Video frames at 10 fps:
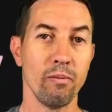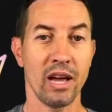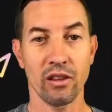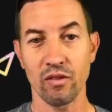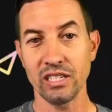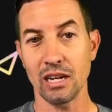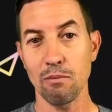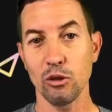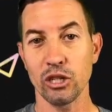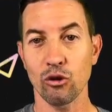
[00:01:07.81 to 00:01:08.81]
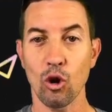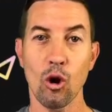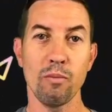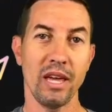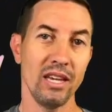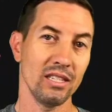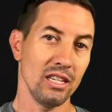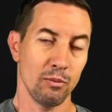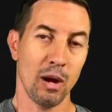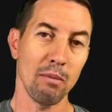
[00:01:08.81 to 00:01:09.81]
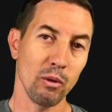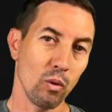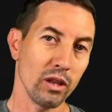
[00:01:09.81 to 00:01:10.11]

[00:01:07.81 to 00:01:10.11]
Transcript: Now, the reason I'm using Chrome is it's probably one